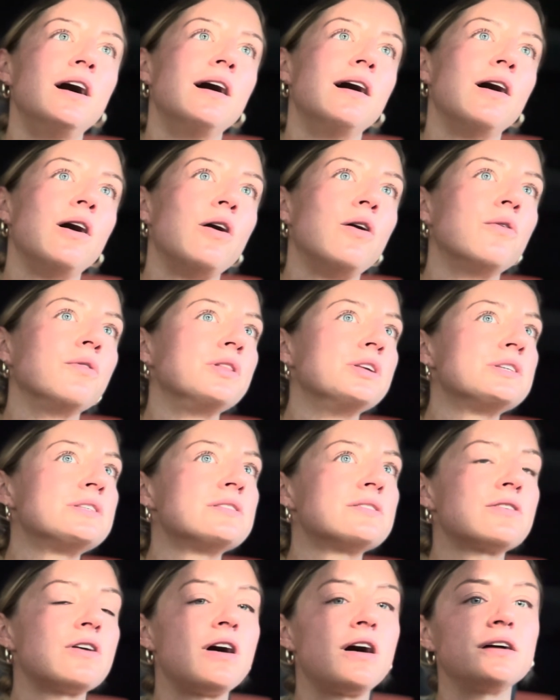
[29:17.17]
oh, this
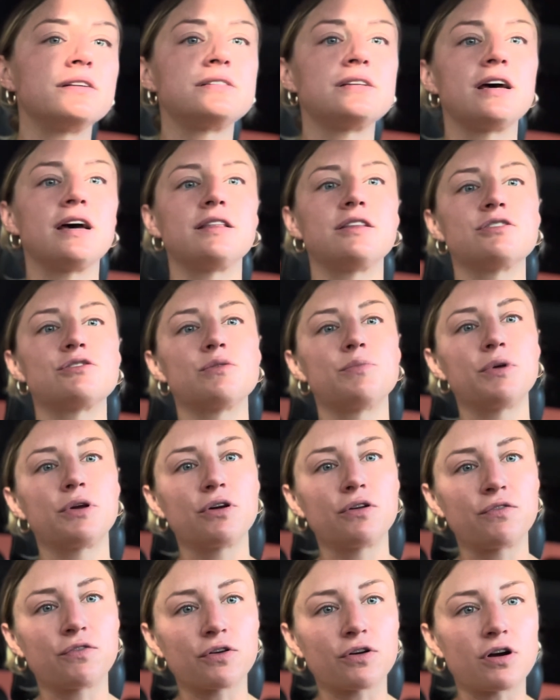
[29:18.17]
is content, this would be
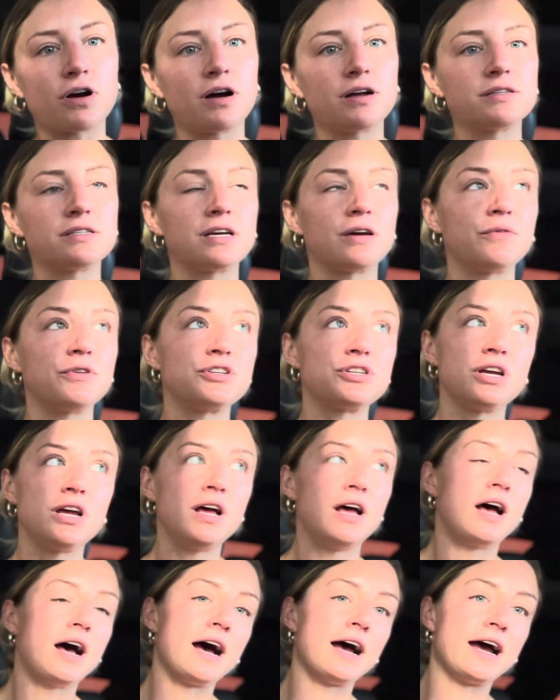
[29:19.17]
good for content, which
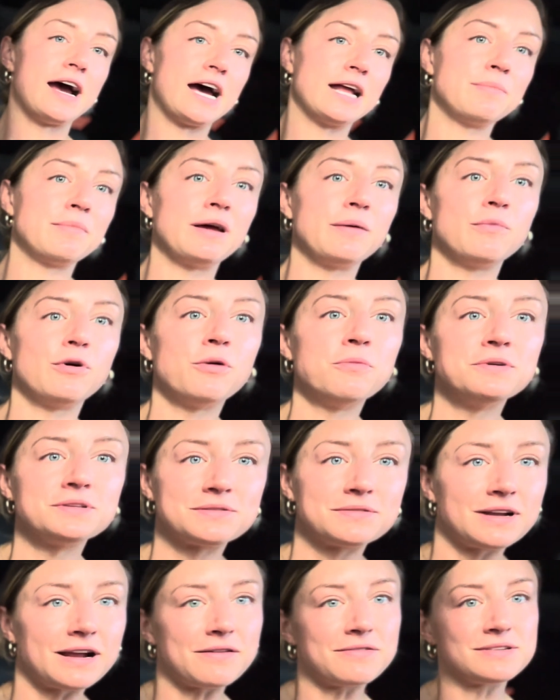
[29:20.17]
I had my moments
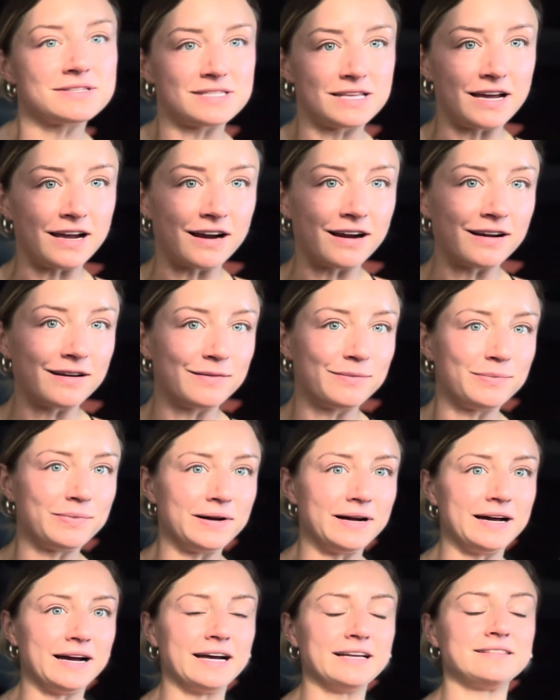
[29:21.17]
when I was there,
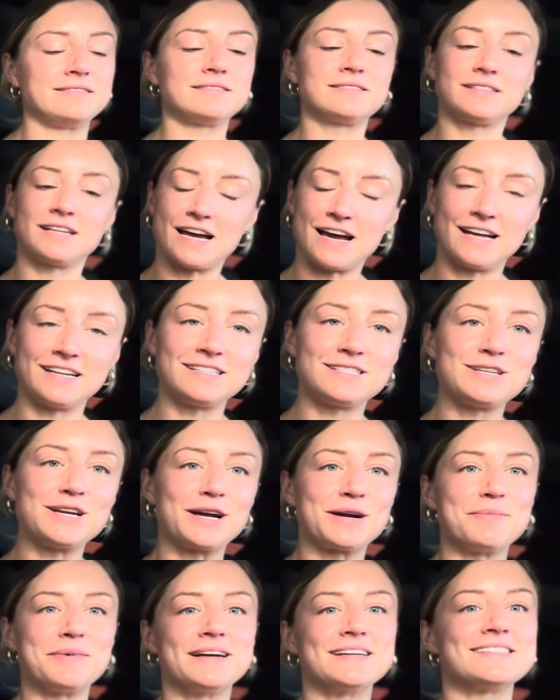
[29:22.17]
but I had to
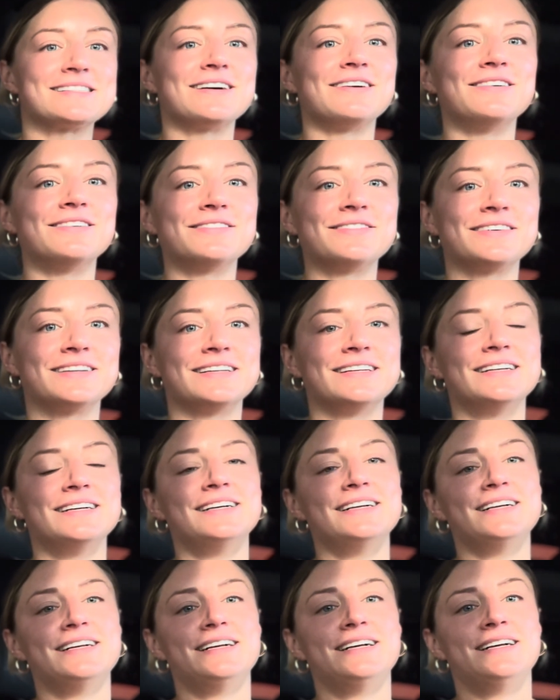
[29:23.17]
check myself and
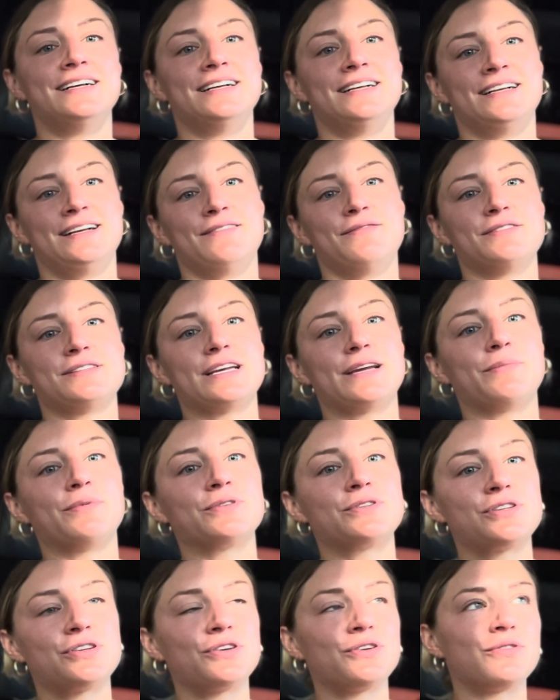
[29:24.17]
was able
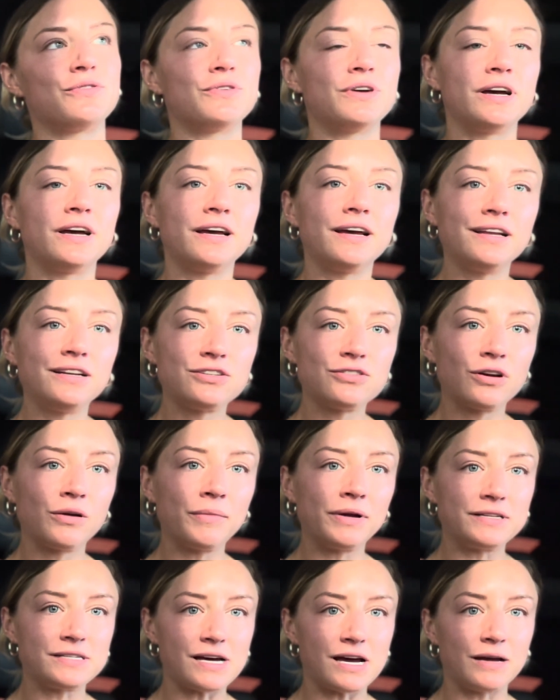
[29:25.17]
to enjoy
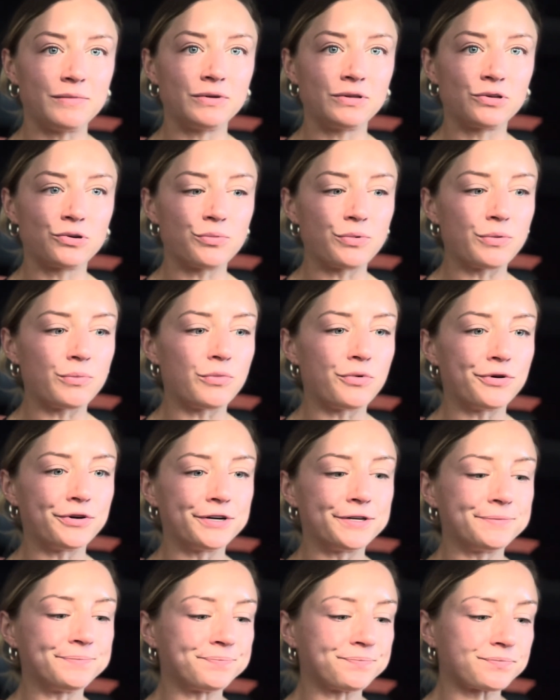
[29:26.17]
my time a little bit
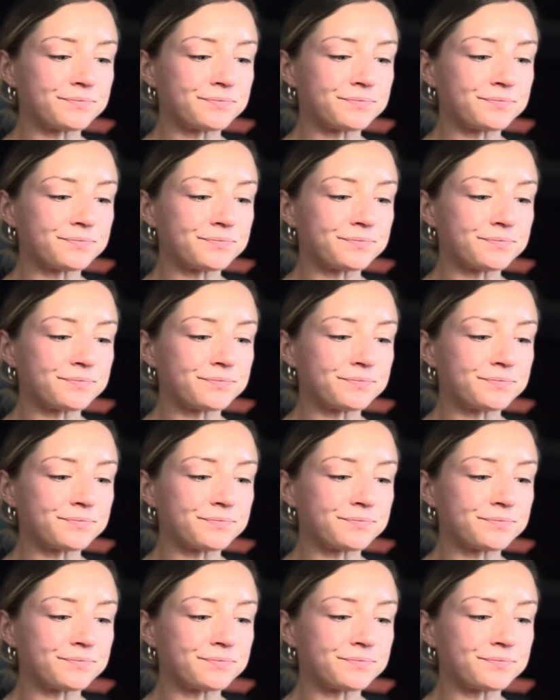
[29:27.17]
more.